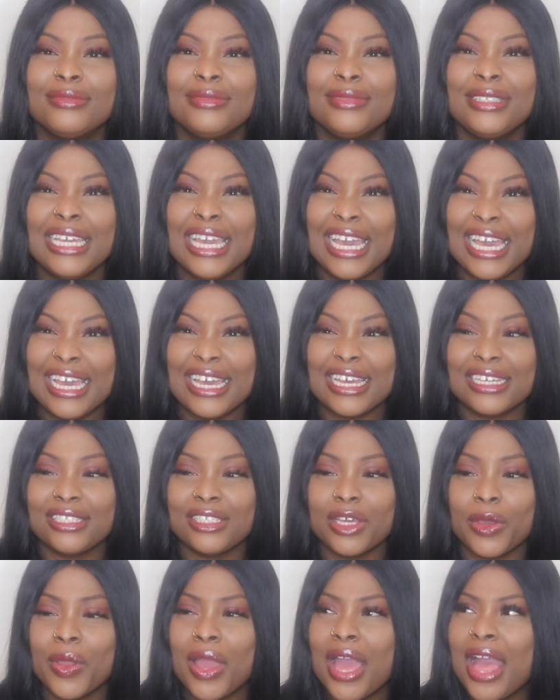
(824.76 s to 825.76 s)
Yeah,
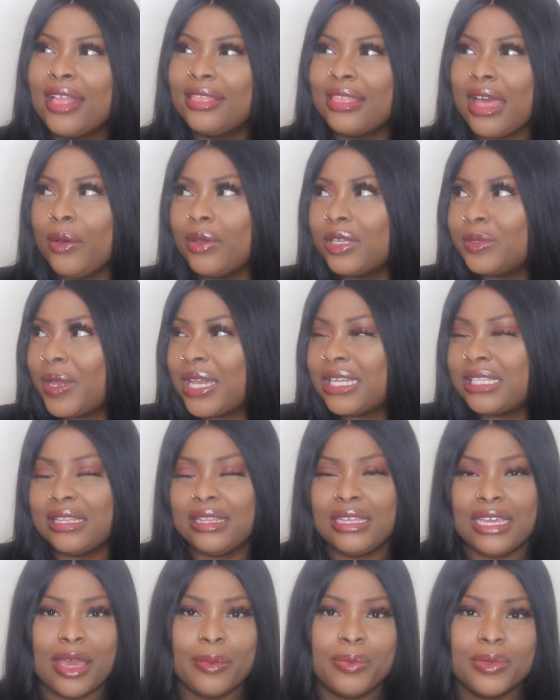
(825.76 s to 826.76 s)
so that was
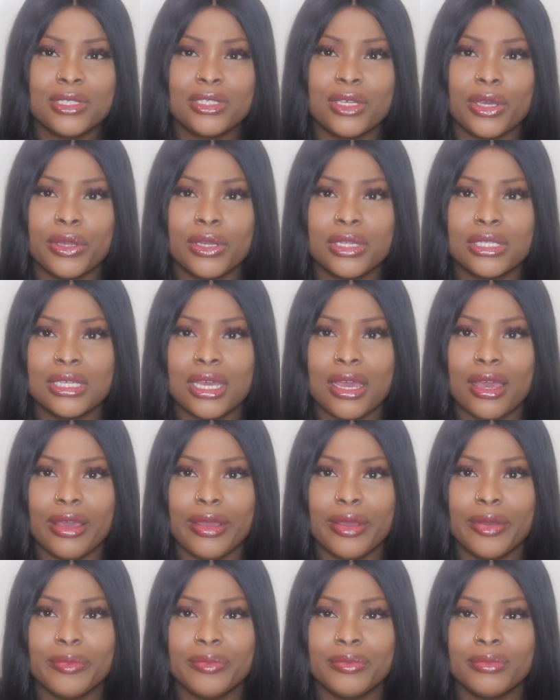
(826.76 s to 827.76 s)
basically the episode.
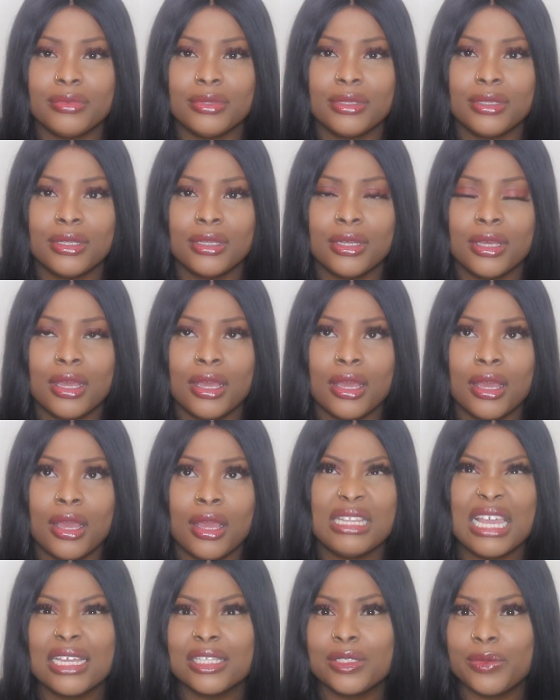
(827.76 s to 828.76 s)

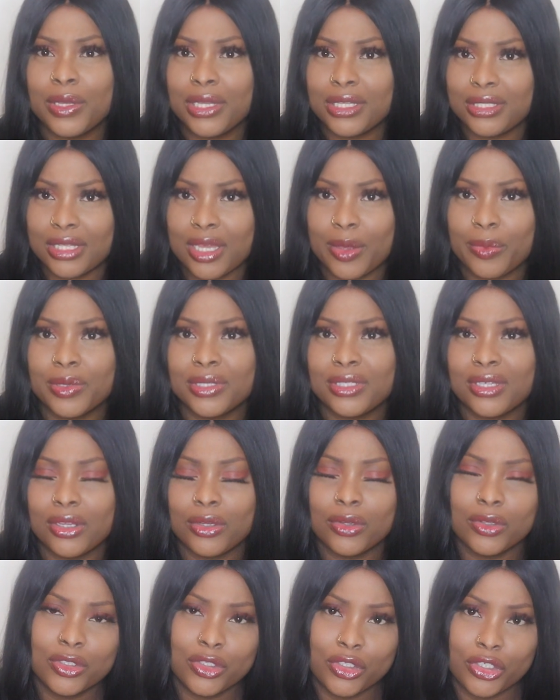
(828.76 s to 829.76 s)
Next week's episode
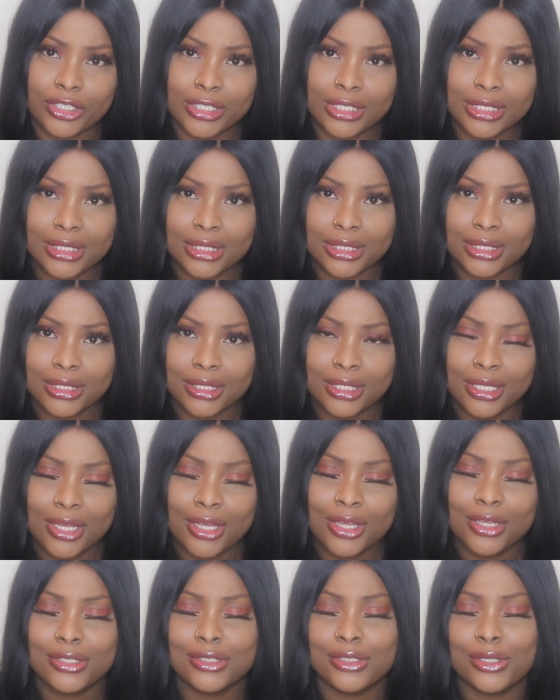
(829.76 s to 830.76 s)
looks good,
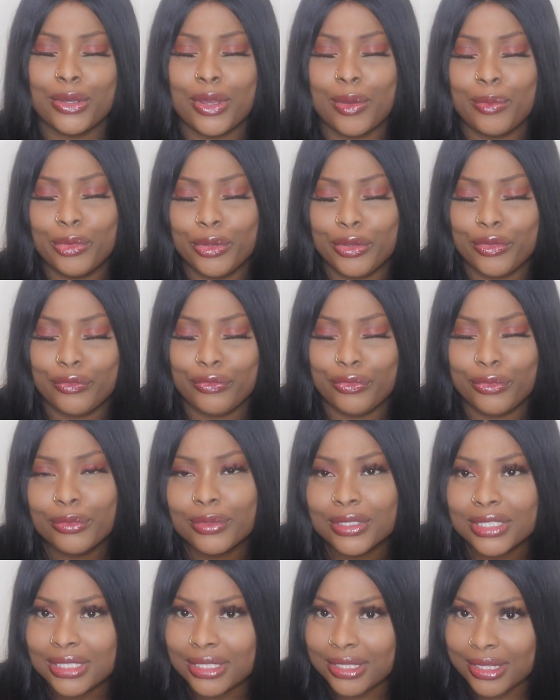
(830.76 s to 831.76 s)
so I'm looking
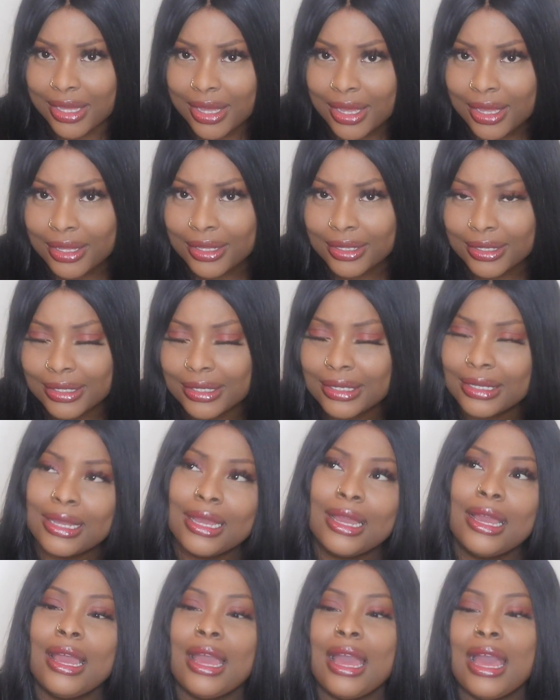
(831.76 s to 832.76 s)
forward to that.
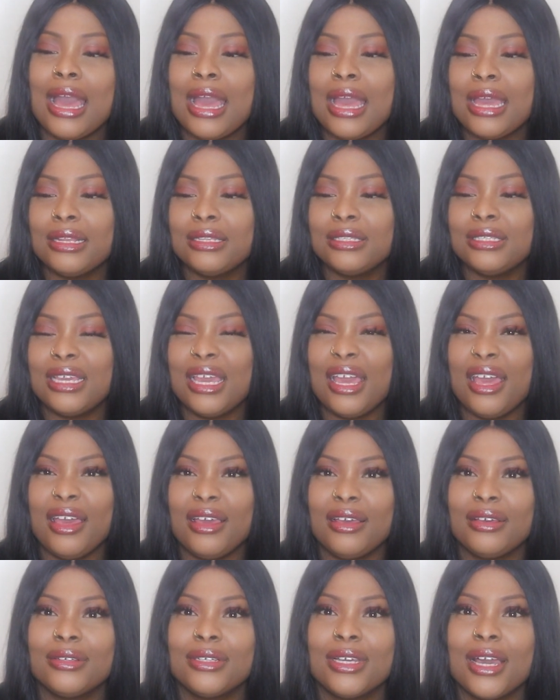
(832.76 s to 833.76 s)
And
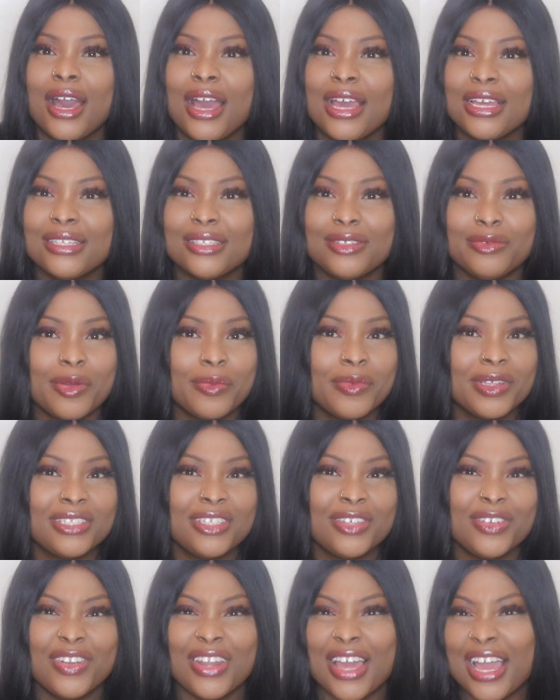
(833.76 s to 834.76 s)
yeah, guys, remember
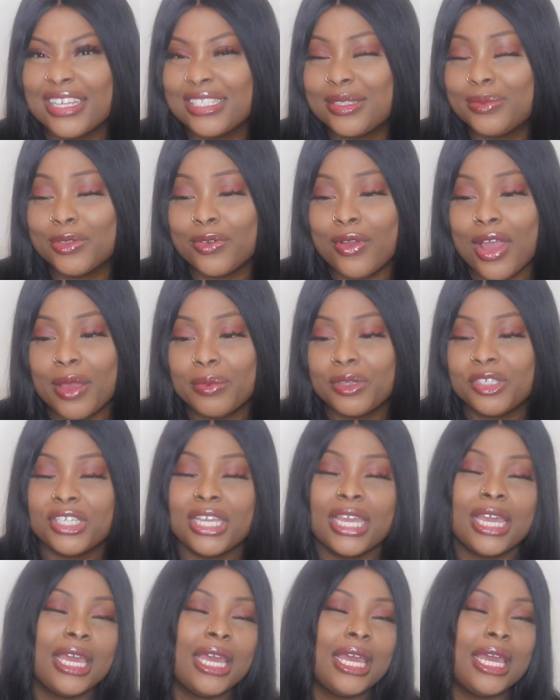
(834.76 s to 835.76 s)
to like, subscribe,
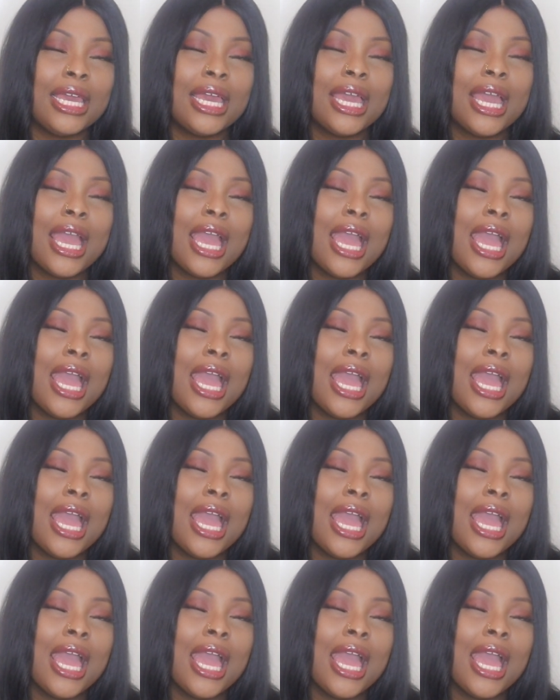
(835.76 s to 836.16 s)
share.